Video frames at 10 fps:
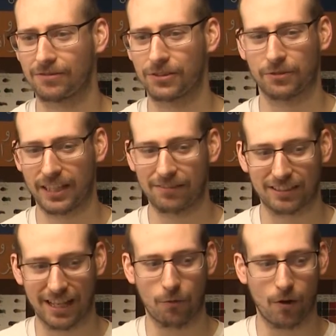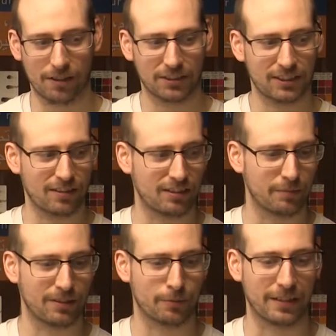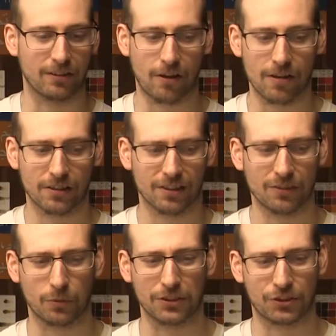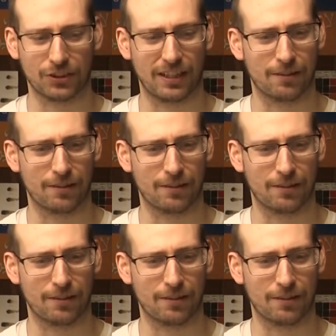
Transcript: You really have to let water sit on them a little bit longer, which